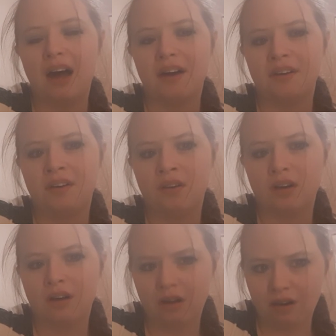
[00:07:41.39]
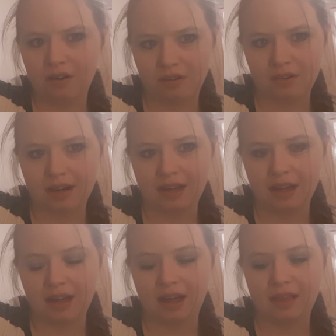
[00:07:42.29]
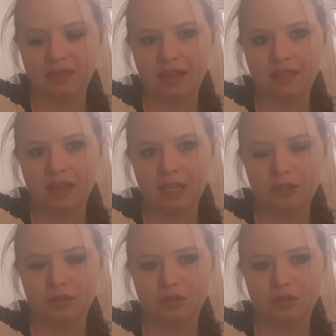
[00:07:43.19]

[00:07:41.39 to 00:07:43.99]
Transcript: and tolerate it and then they